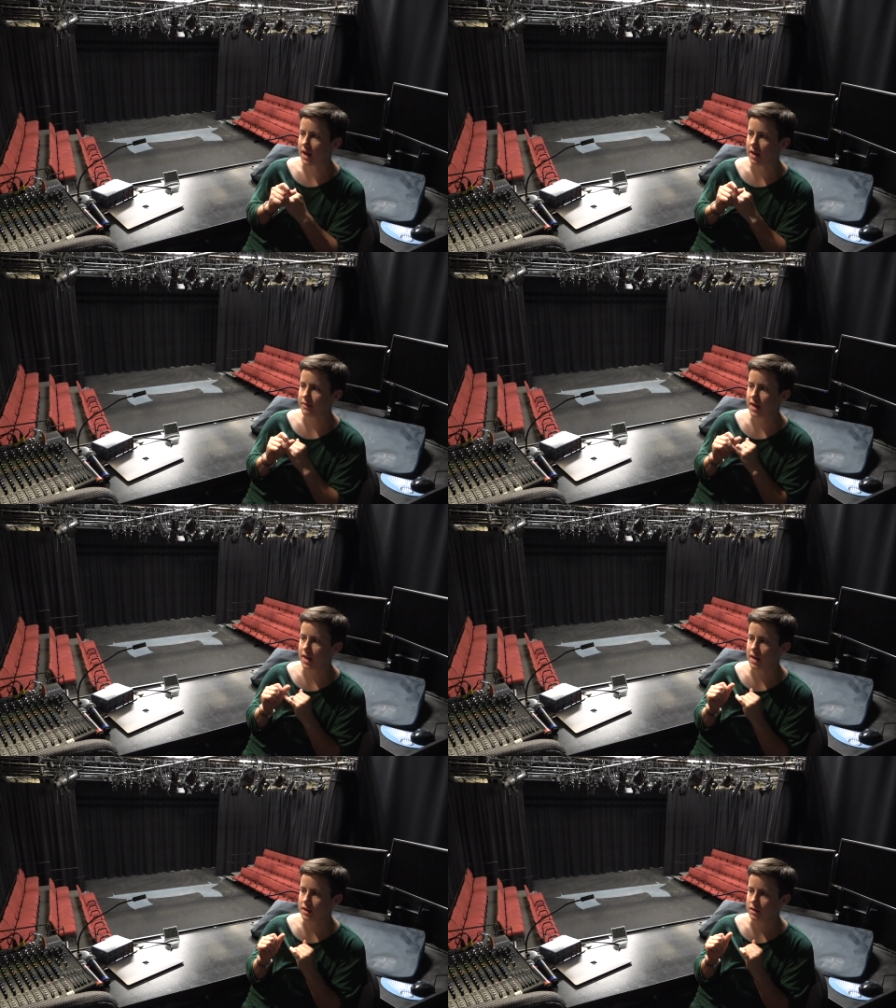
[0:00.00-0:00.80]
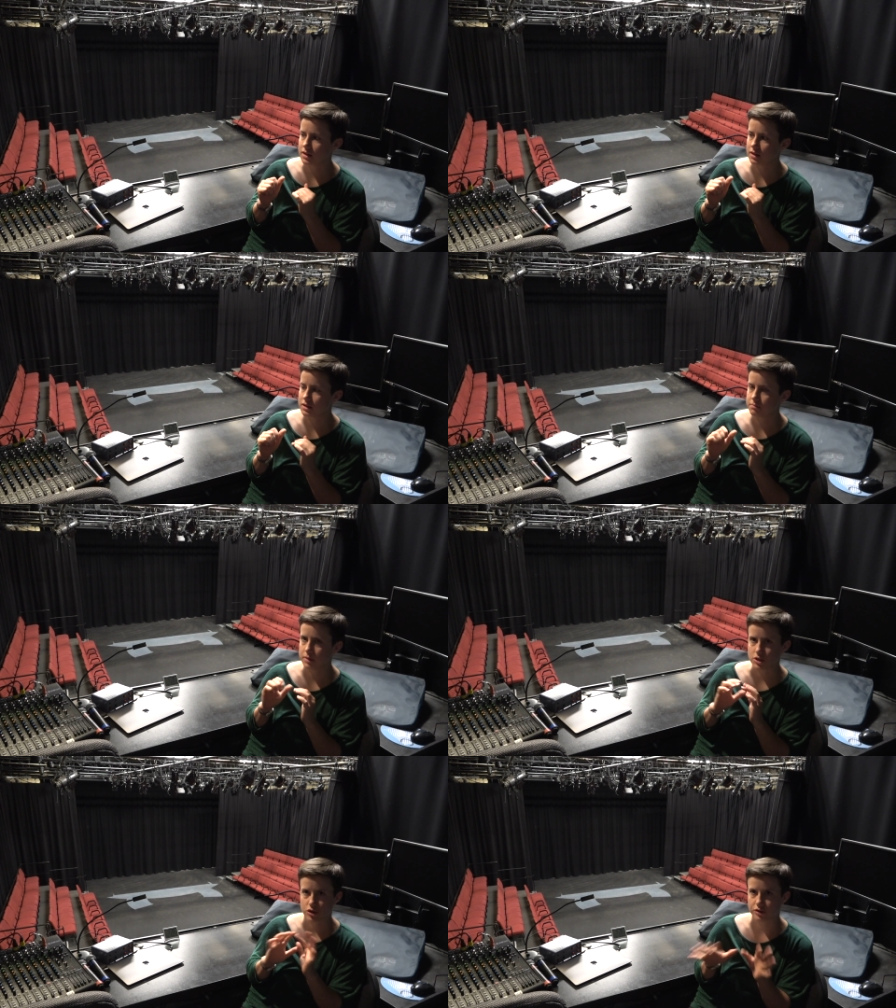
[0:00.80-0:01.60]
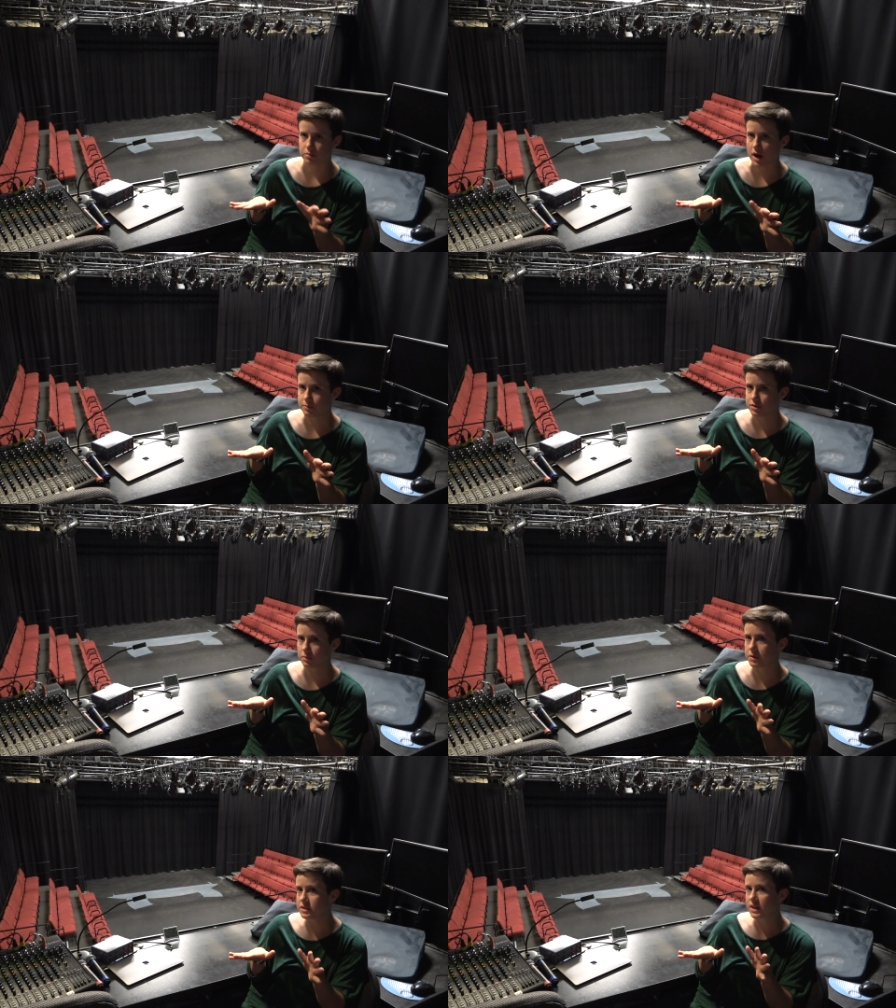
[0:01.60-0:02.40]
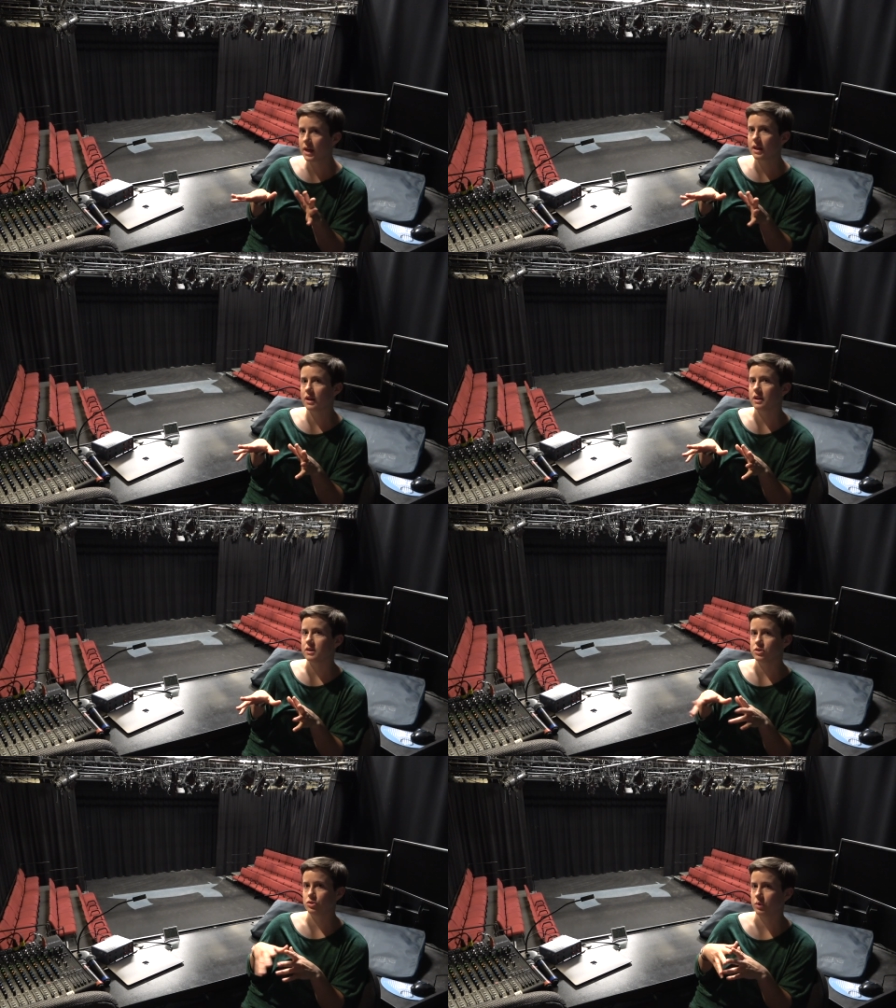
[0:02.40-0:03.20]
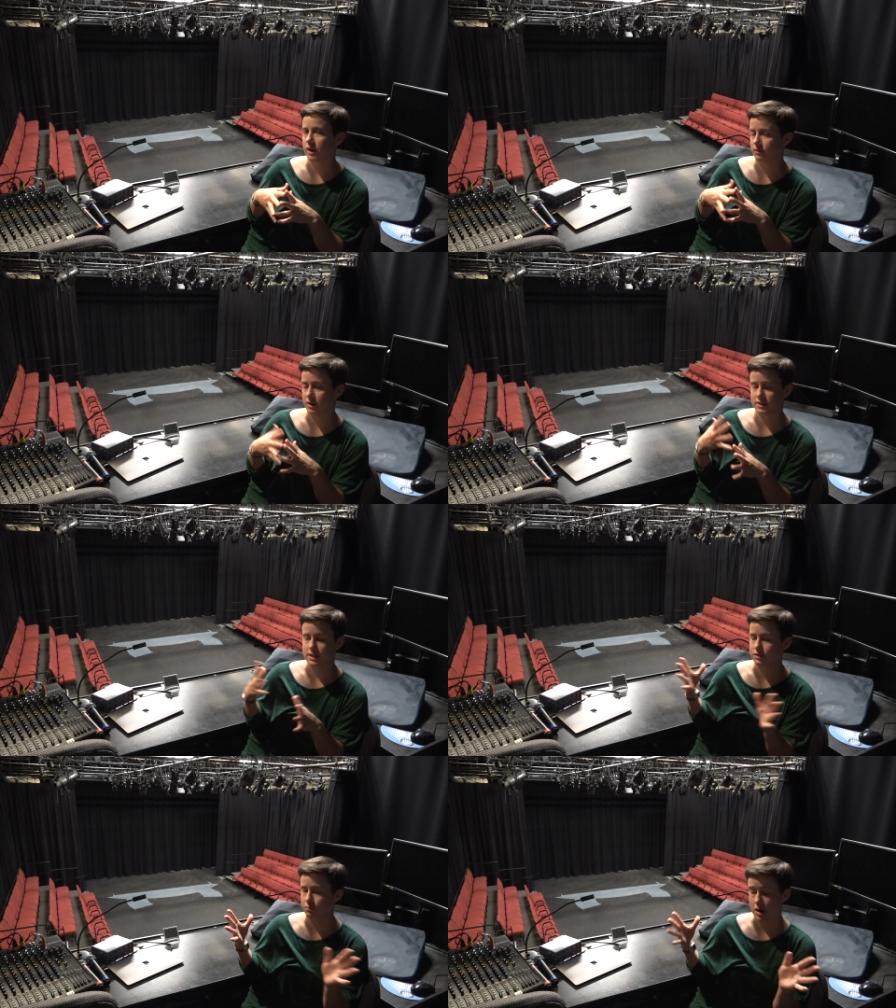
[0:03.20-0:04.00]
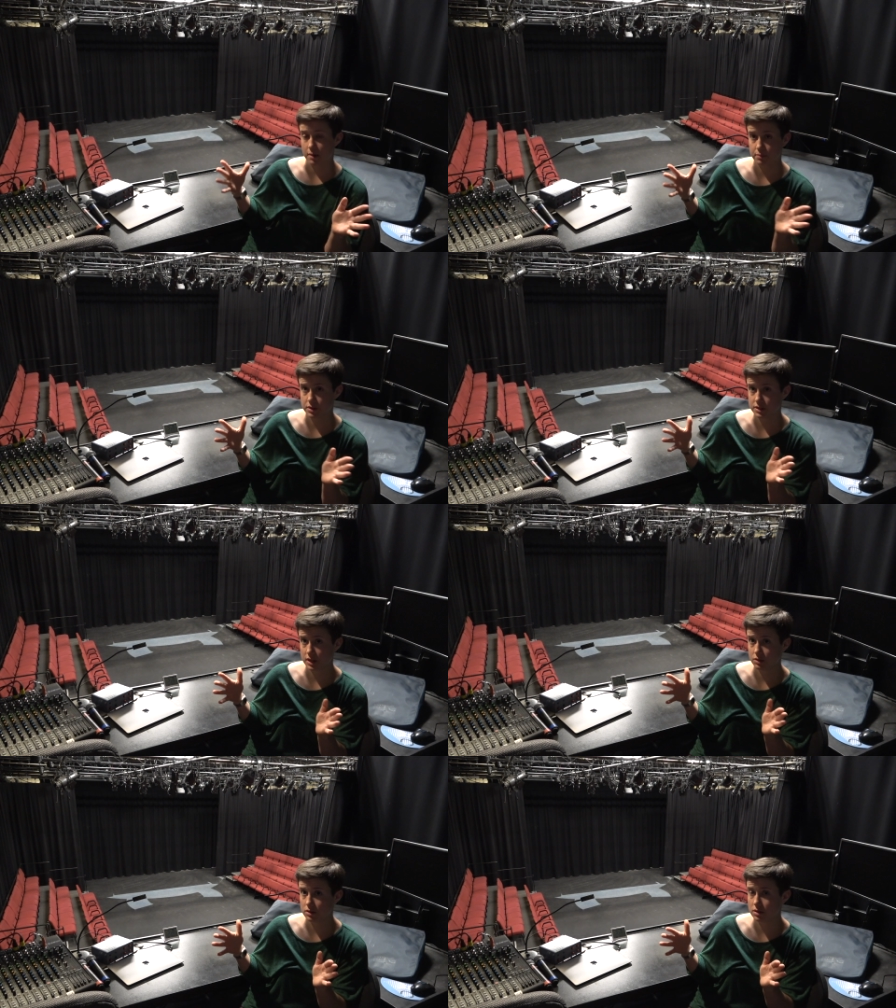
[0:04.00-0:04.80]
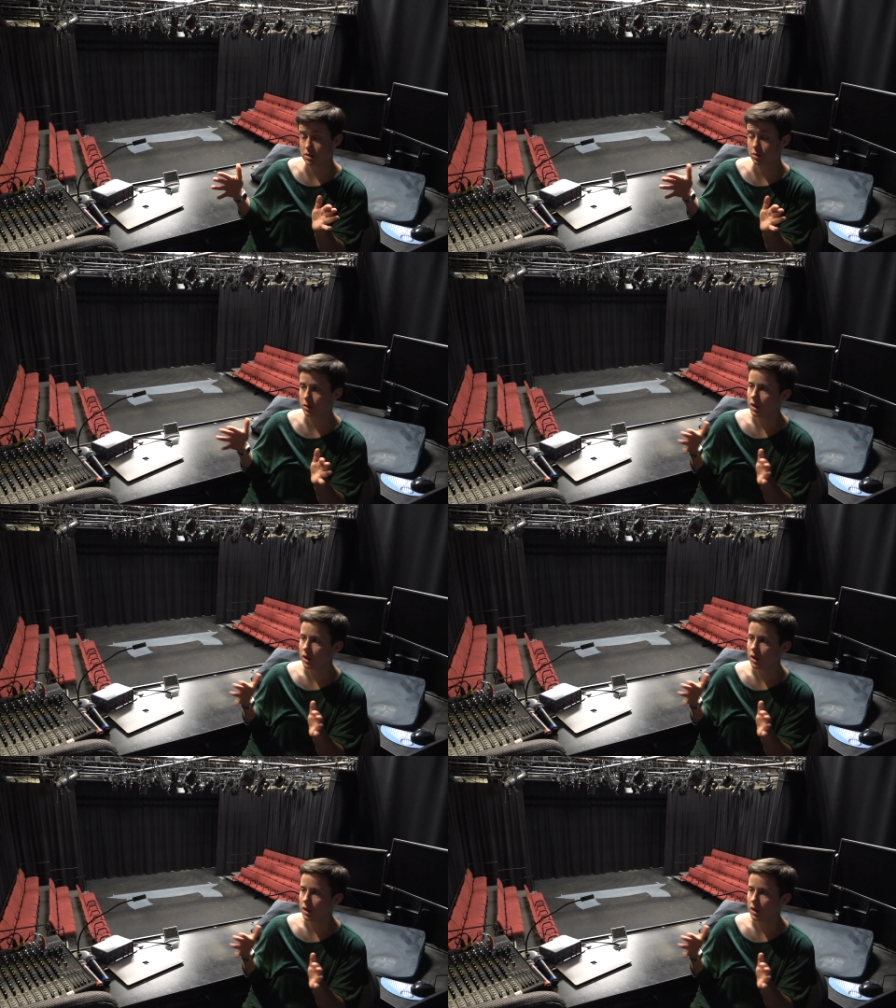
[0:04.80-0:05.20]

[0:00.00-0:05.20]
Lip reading: and then make sure all your props are preset and do whatever extensive prop preset you need to do.